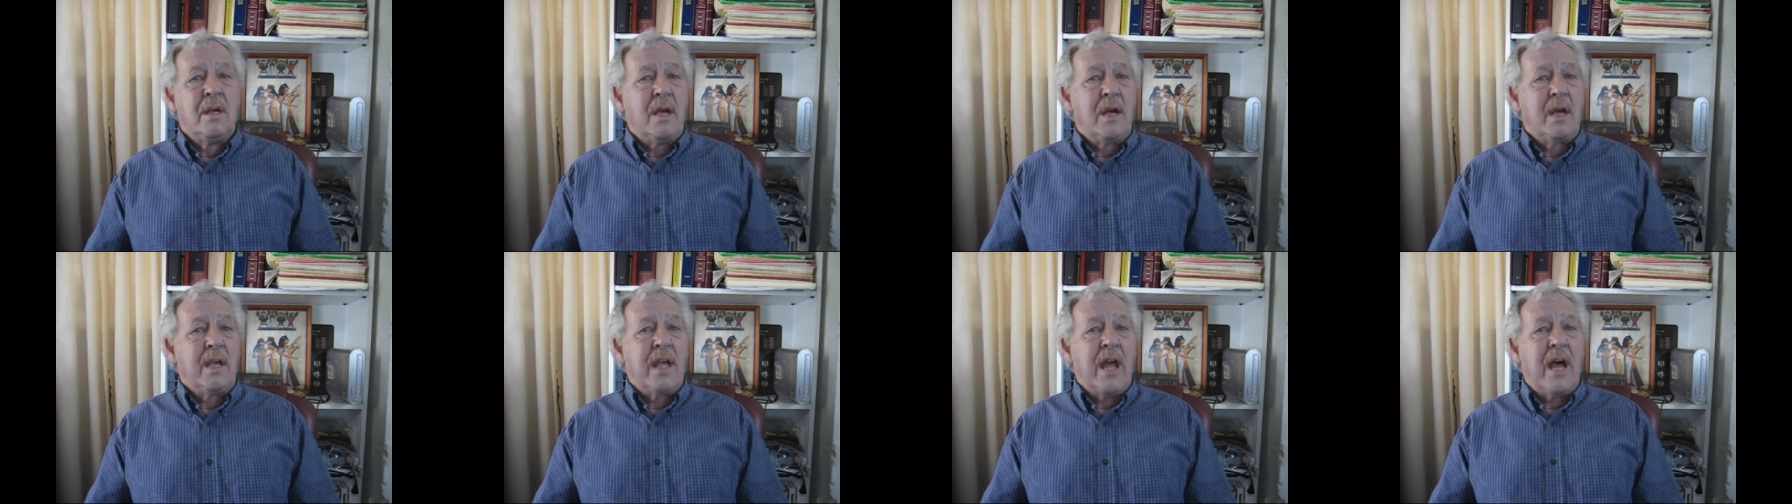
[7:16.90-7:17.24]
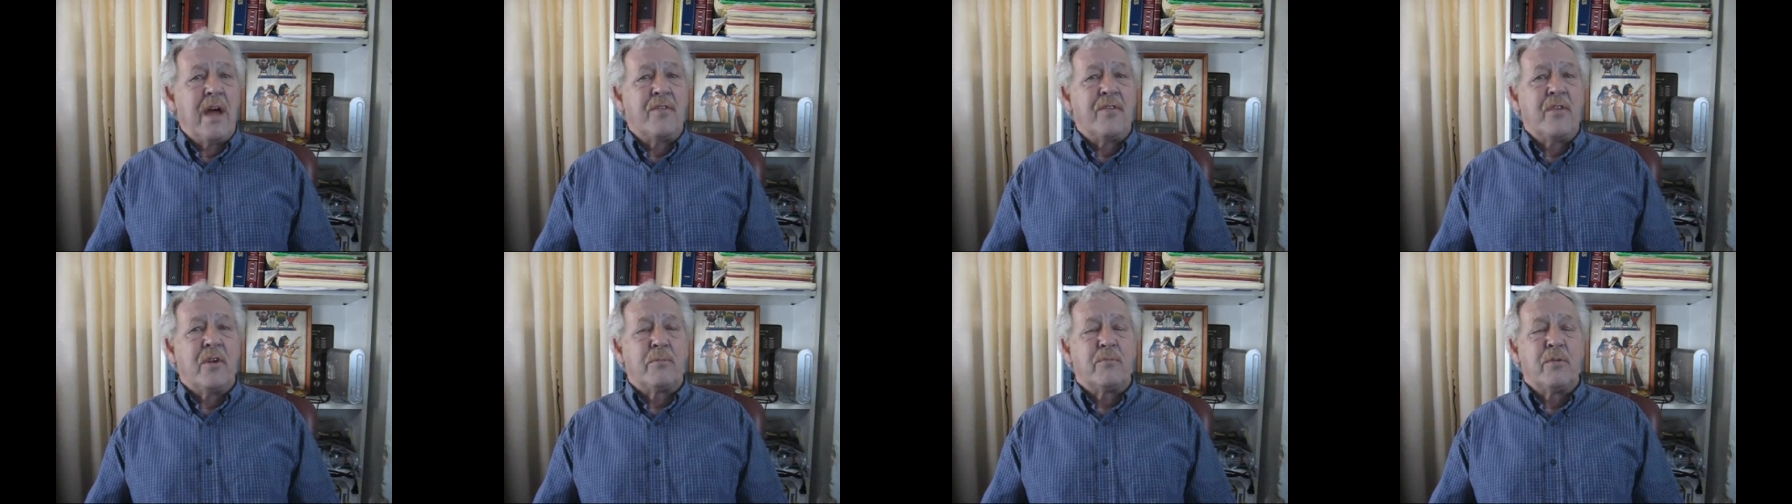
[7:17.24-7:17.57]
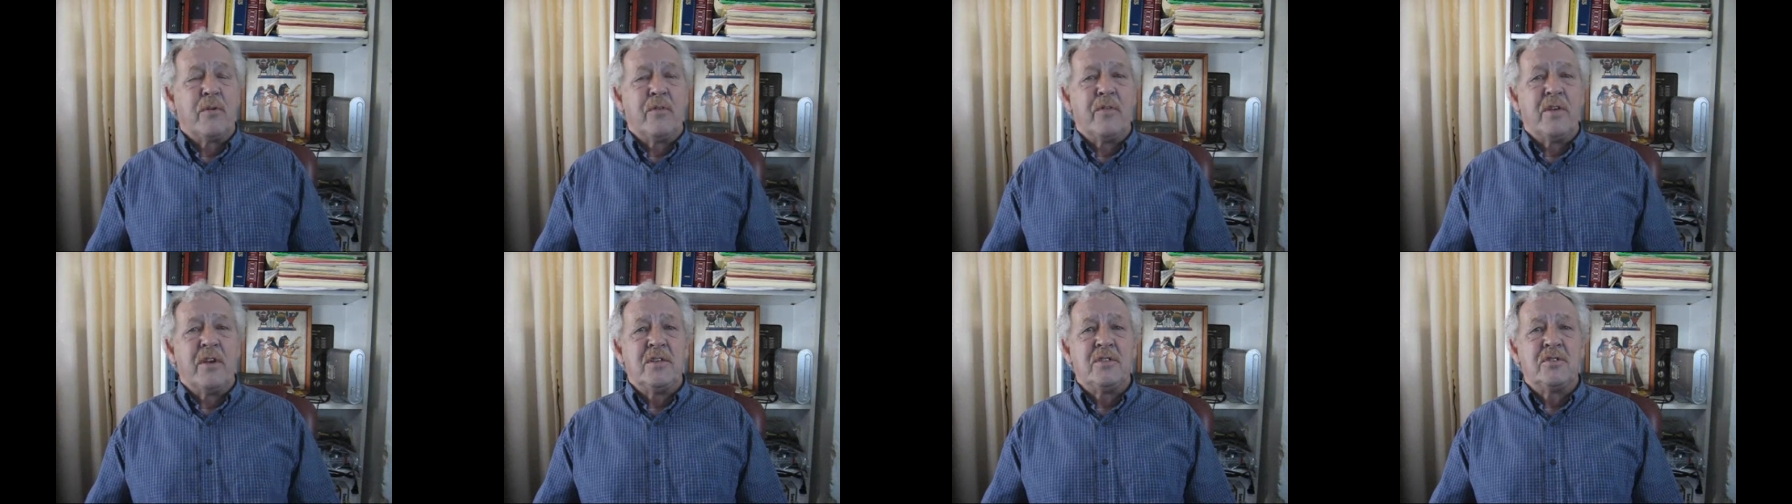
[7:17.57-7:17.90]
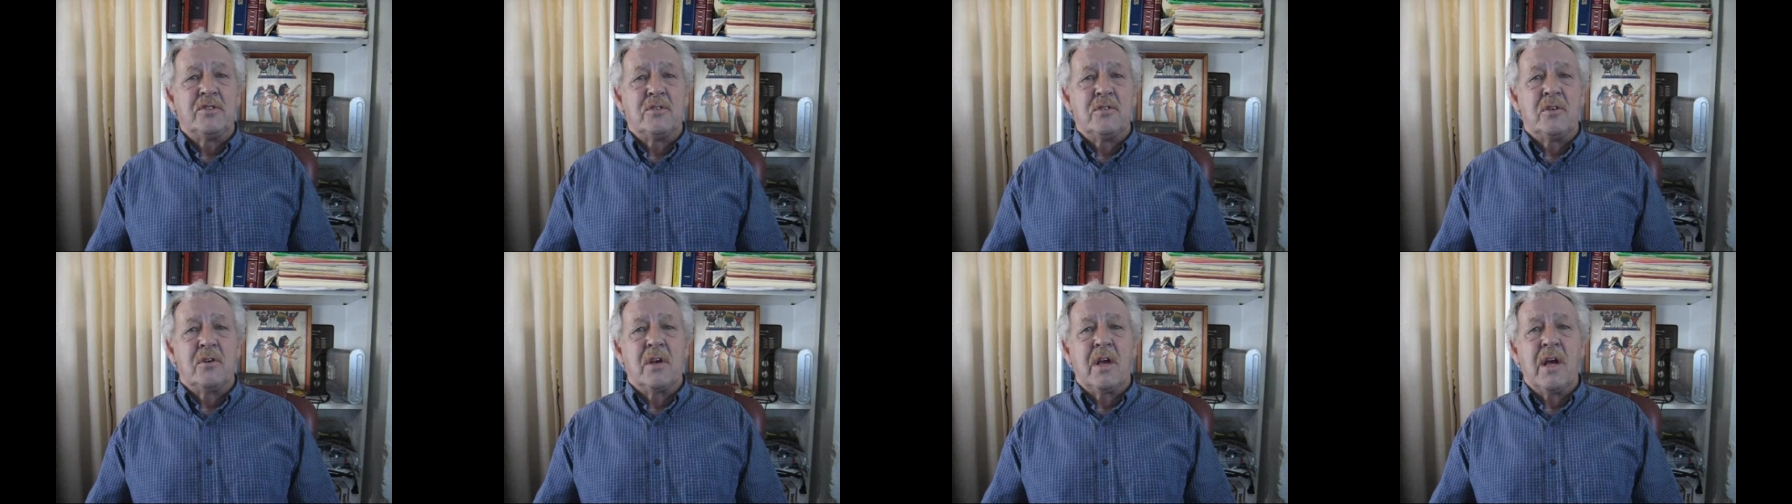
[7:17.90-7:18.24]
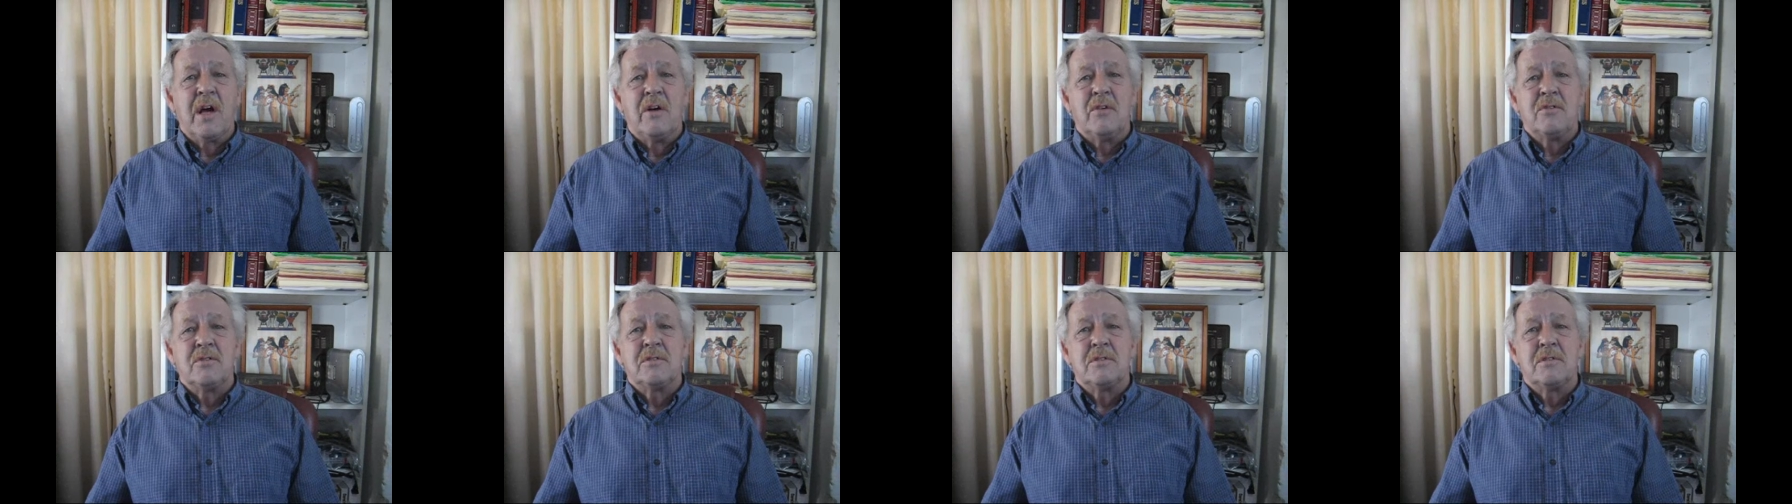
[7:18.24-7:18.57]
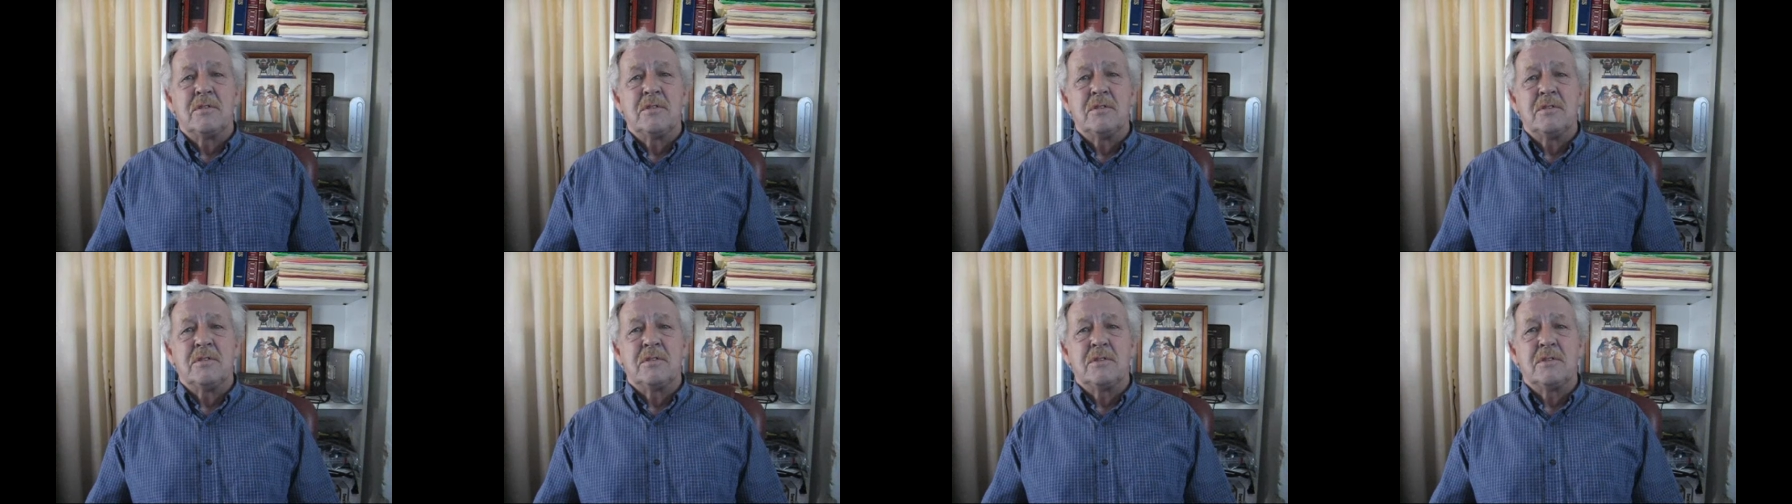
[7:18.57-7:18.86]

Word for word: The Catholic Provincial Council